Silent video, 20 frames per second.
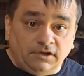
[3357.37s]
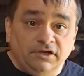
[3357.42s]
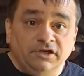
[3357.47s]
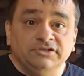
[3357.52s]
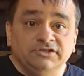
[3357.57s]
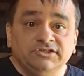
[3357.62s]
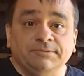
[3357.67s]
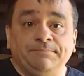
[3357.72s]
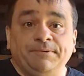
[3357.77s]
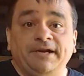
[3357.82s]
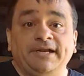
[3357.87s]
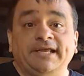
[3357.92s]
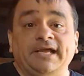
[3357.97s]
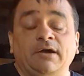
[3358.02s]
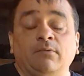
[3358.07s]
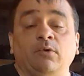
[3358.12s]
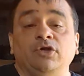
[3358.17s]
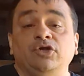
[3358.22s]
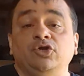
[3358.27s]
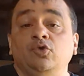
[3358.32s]
Depending
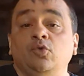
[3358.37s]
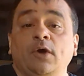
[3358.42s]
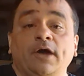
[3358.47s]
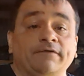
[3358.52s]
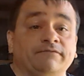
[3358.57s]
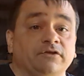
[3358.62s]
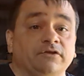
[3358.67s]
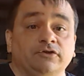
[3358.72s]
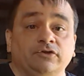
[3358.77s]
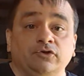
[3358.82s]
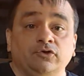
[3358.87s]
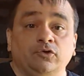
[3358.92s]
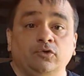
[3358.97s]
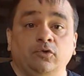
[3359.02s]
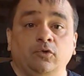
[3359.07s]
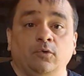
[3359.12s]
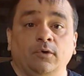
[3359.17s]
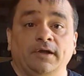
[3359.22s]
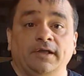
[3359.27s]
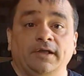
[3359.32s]
on what you have to do
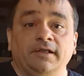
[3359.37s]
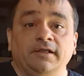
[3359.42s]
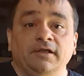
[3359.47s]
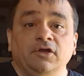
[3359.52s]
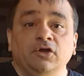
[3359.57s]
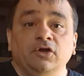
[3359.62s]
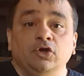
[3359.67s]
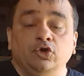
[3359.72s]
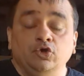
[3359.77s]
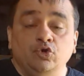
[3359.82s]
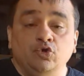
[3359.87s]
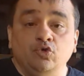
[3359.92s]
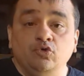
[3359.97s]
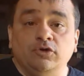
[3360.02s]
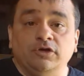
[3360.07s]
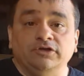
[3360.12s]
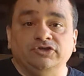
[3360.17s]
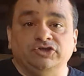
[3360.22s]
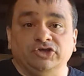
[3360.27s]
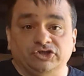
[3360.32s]
to it, you
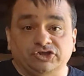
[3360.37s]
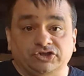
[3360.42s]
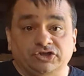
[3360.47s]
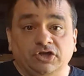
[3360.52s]
can just